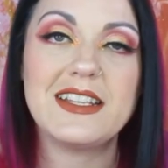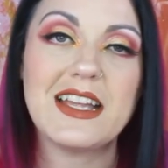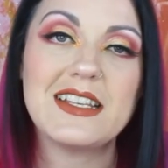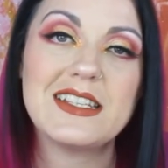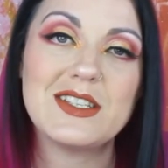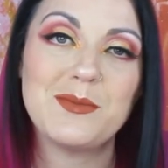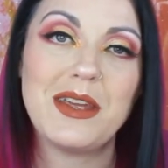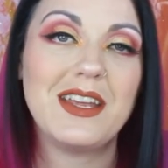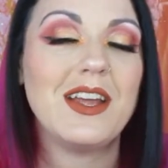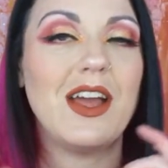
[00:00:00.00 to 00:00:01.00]
sent it to
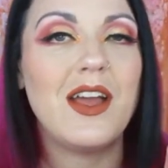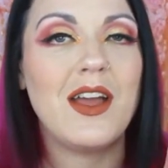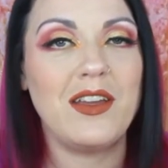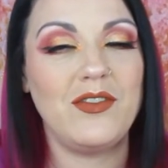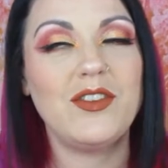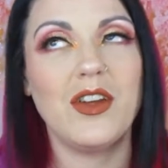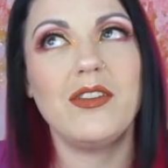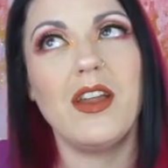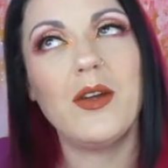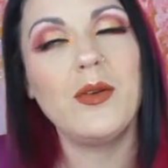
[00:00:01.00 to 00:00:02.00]
me, uh, if you
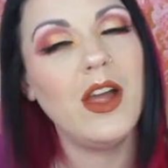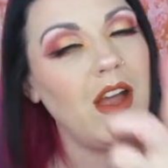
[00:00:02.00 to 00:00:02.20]
don't know.